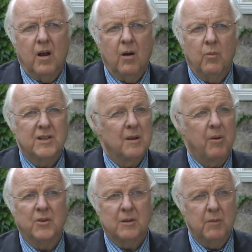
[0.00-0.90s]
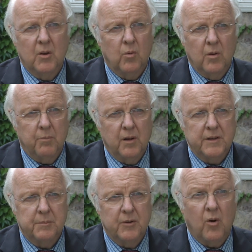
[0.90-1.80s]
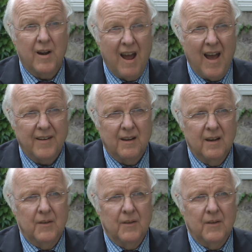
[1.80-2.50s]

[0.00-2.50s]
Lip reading: Are we supposed to be the world policeman or not?